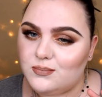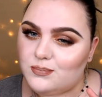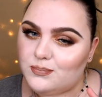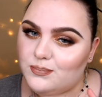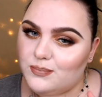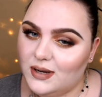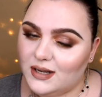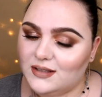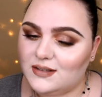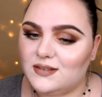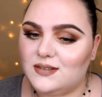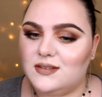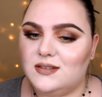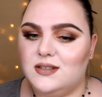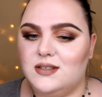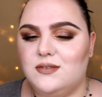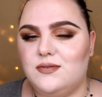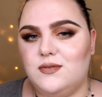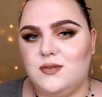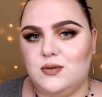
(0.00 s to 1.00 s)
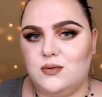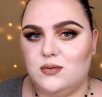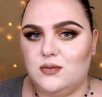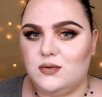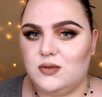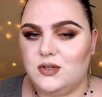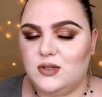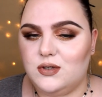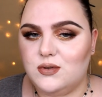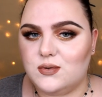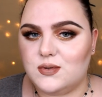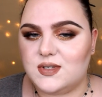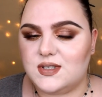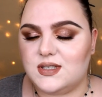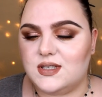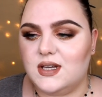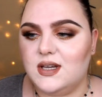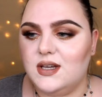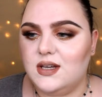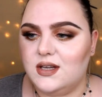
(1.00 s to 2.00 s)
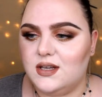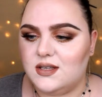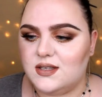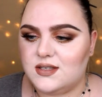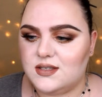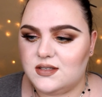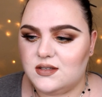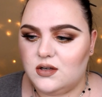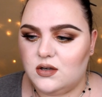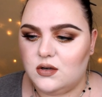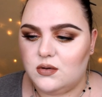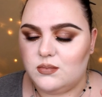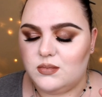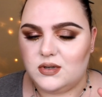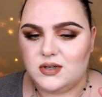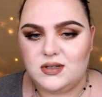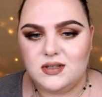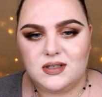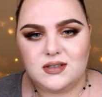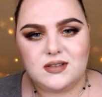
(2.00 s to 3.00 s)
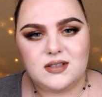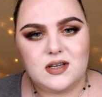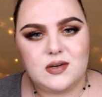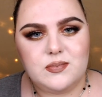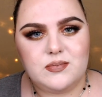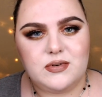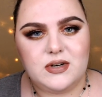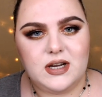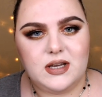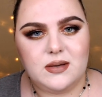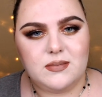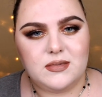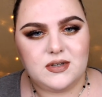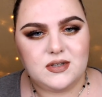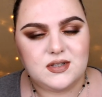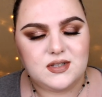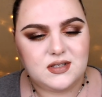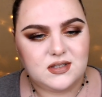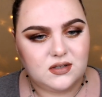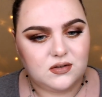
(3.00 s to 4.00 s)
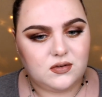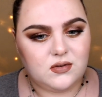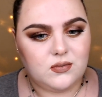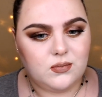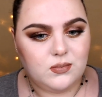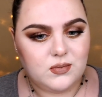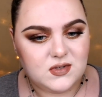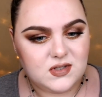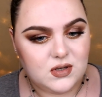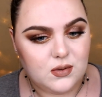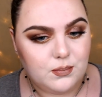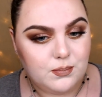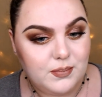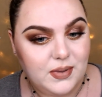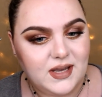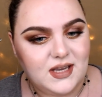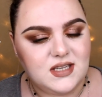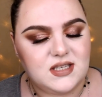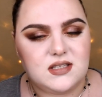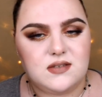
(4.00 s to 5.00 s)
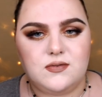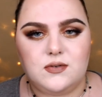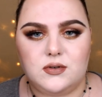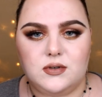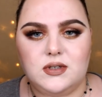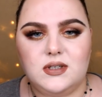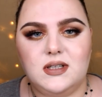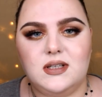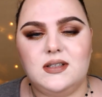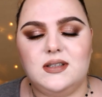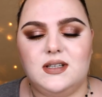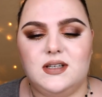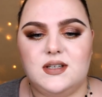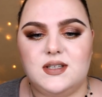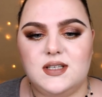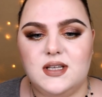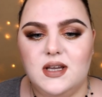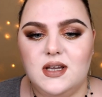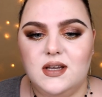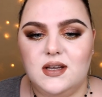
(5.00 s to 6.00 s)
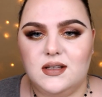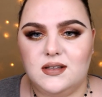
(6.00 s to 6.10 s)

But if you use some glitter primers or some base for glitters,